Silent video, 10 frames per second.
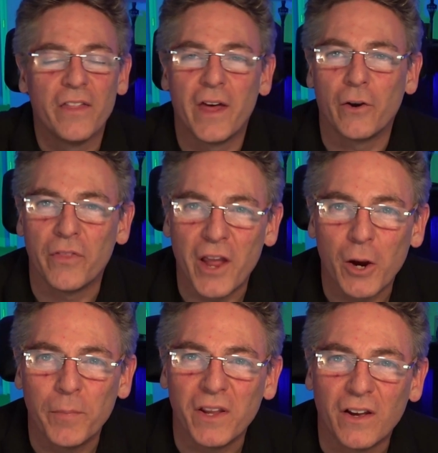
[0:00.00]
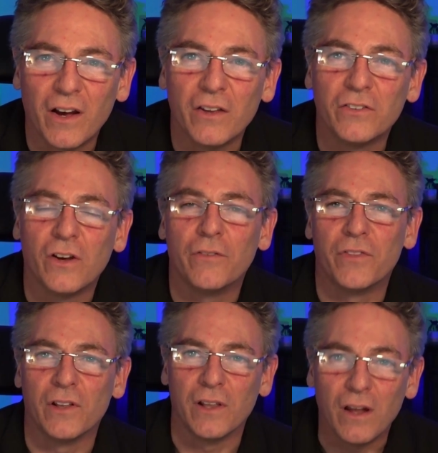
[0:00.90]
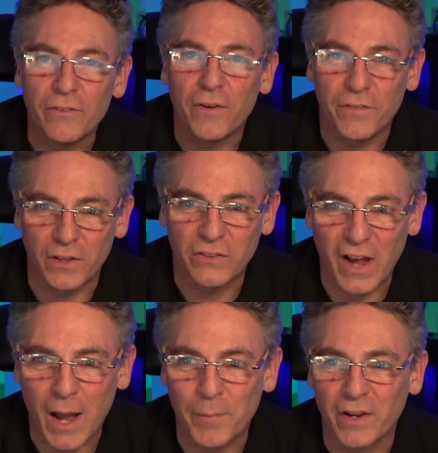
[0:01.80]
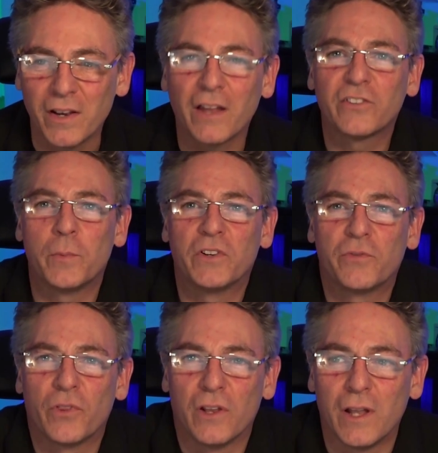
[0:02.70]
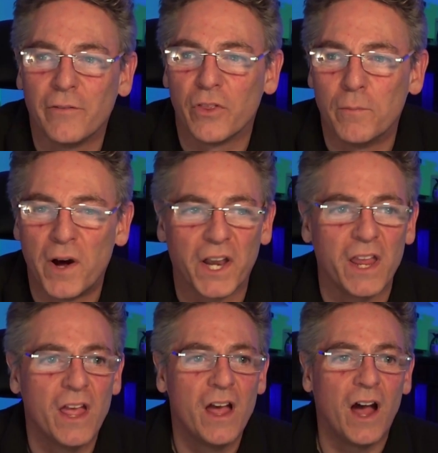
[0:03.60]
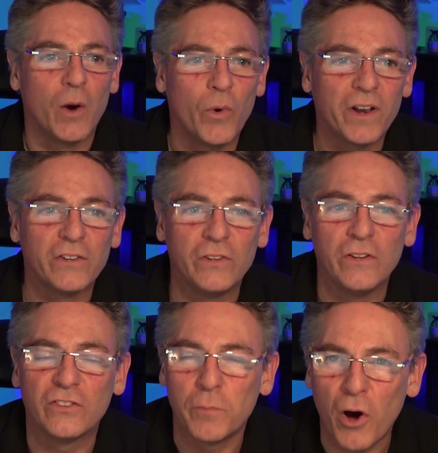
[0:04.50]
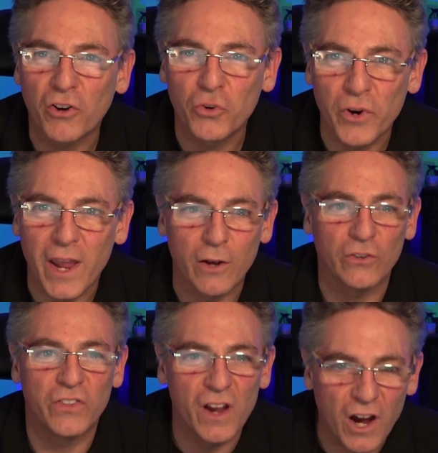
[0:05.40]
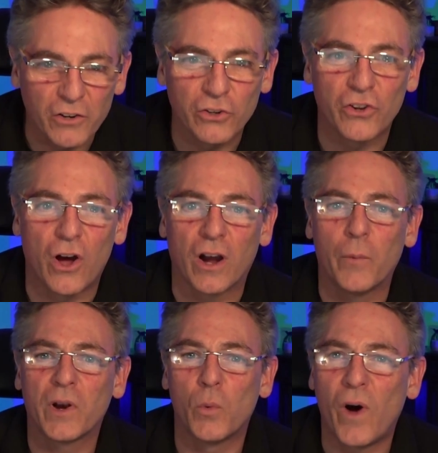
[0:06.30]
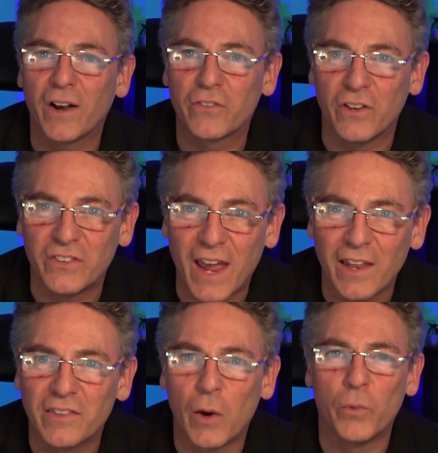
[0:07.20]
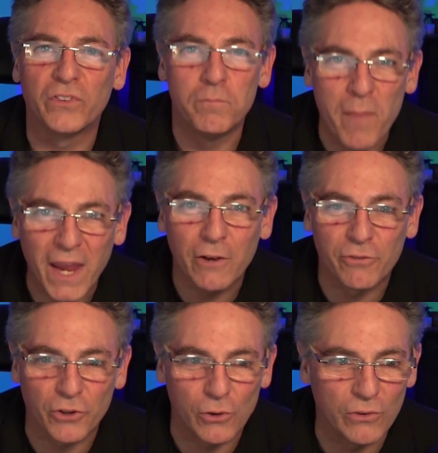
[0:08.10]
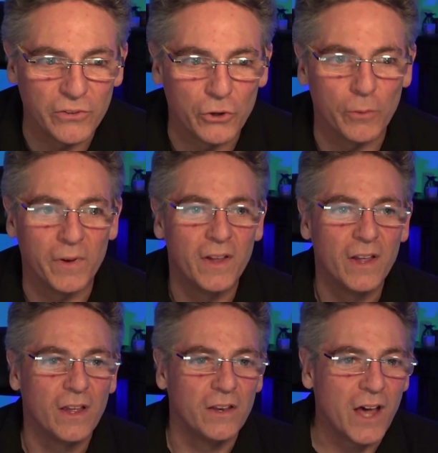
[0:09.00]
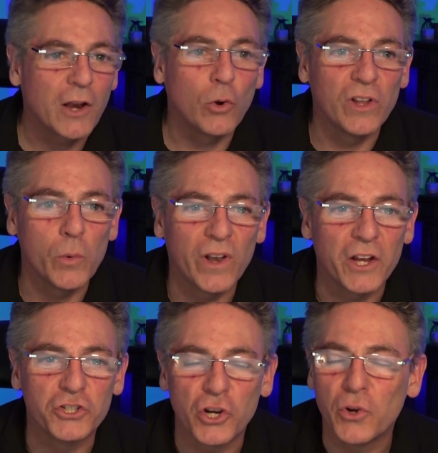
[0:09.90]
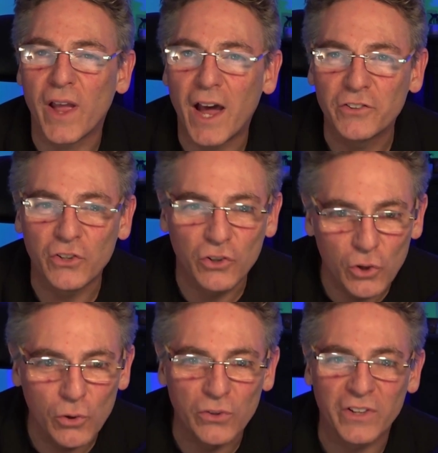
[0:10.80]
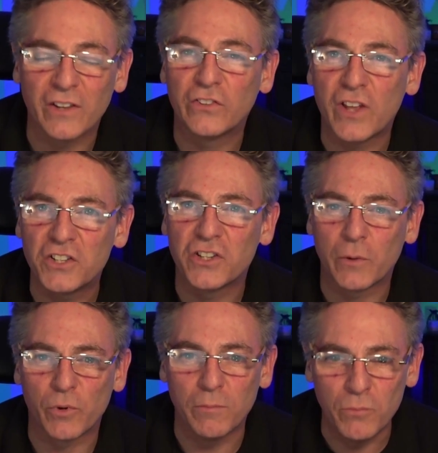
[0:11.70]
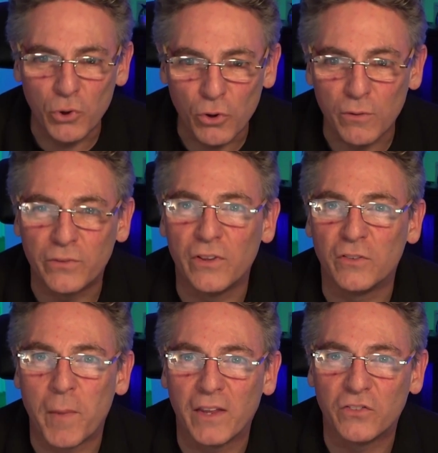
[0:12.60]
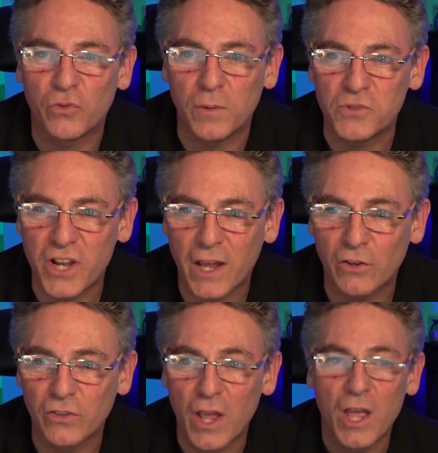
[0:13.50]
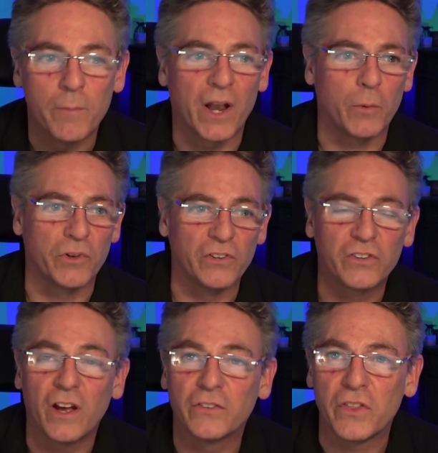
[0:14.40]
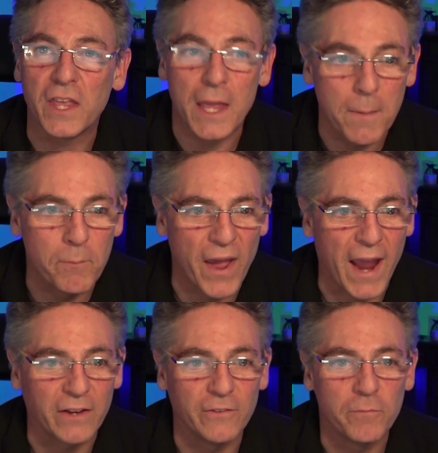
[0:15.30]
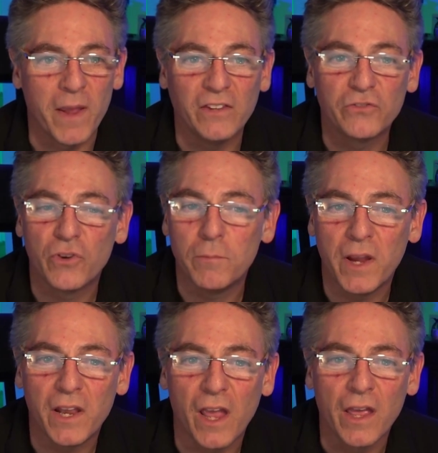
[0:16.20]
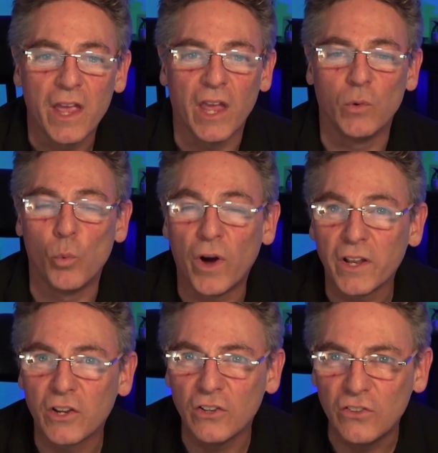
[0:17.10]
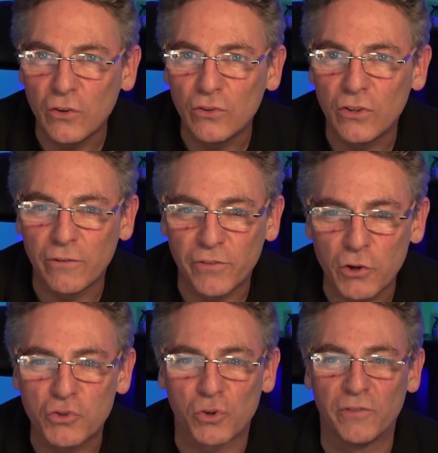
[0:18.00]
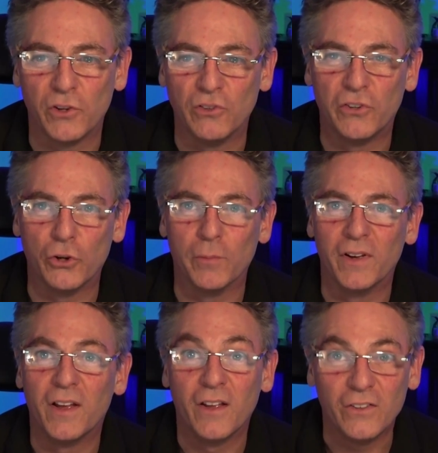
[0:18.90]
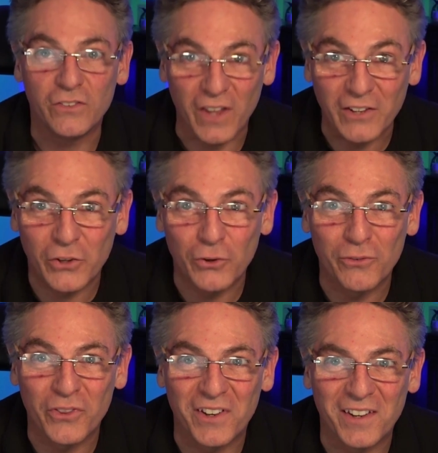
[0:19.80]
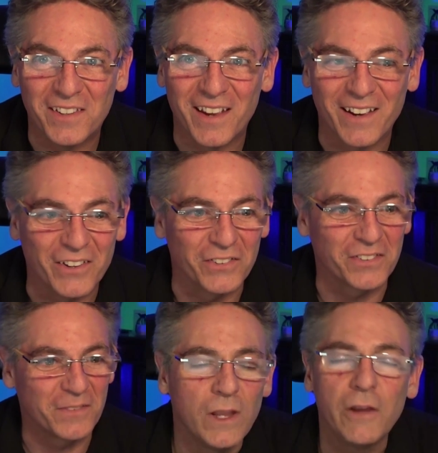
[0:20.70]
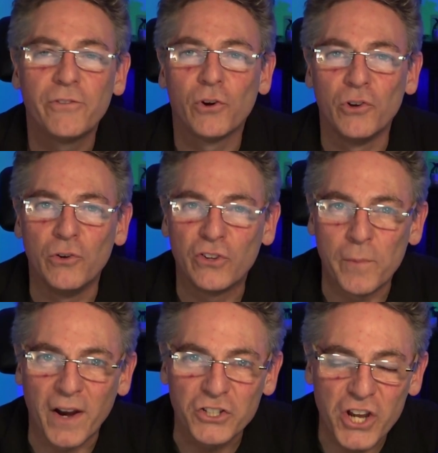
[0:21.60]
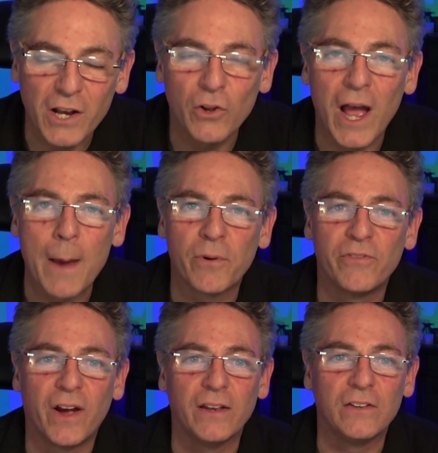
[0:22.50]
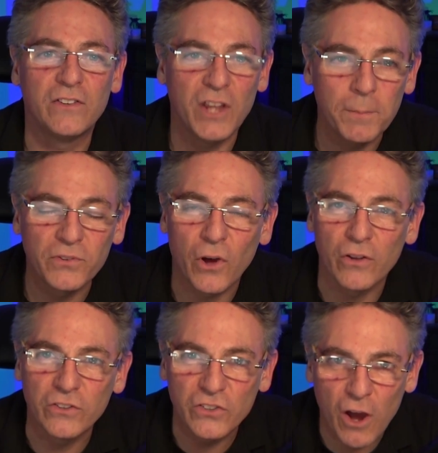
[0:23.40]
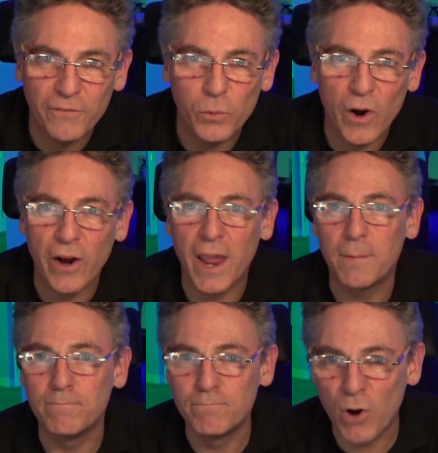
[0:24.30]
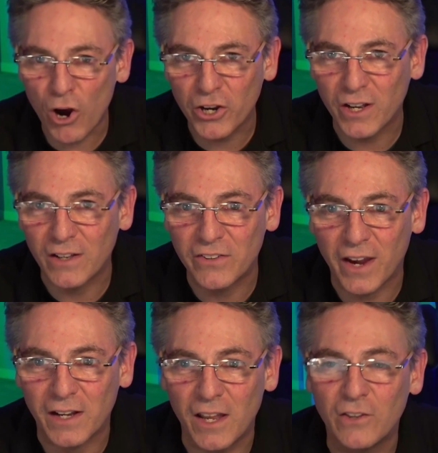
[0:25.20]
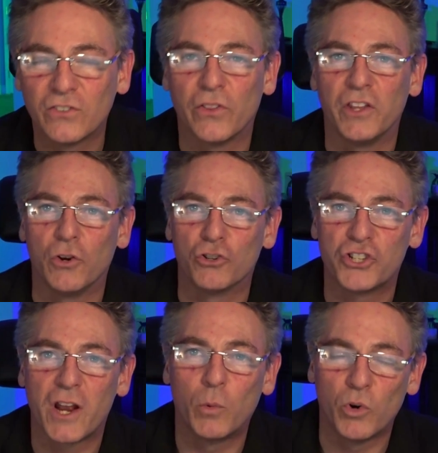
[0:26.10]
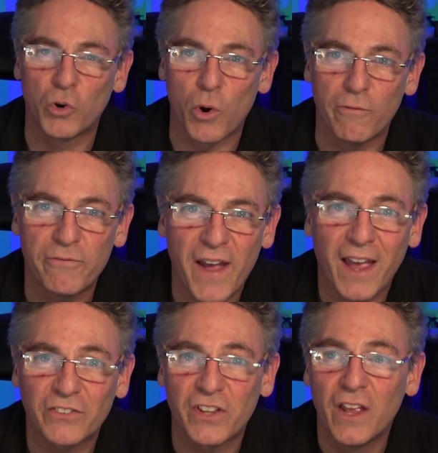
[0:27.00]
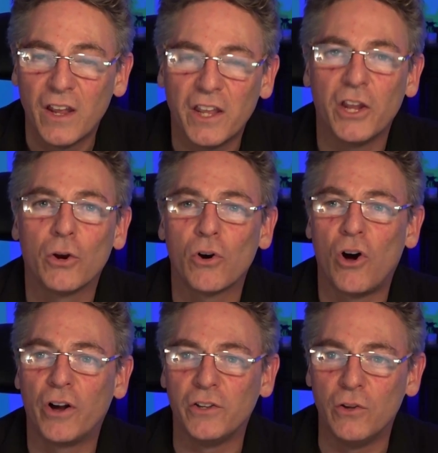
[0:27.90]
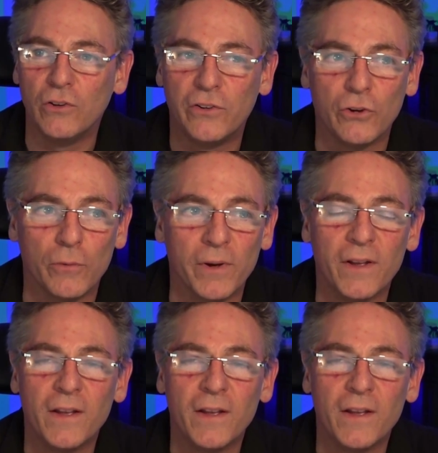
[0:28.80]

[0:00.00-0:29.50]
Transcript: that are there because of the love of the topic, not so much for the love of the money. I want to see small creators, the underdog. I want to watch the talent that was made for YouTube. Not only will I show you how to use an extension that removes these mainstream channels, but I will discuss the impact of mainstream media and what it could do to the future of YouTube. Stay tuned for the details. If you're new to my channel, I provide tips on software and marketing techniques so that your channel will grow fast here on YouTube.